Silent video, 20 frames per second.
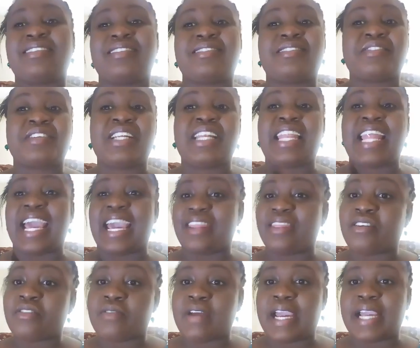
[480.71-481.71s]
necessarily
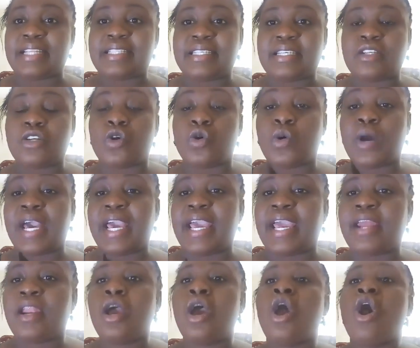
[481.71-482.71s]
like the writing, go
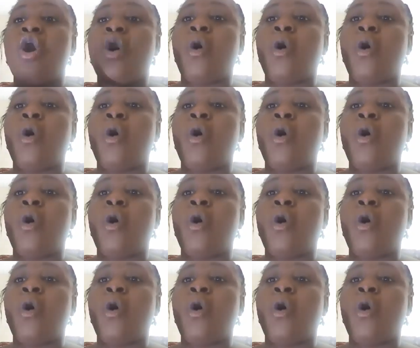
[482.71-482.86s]
ahead,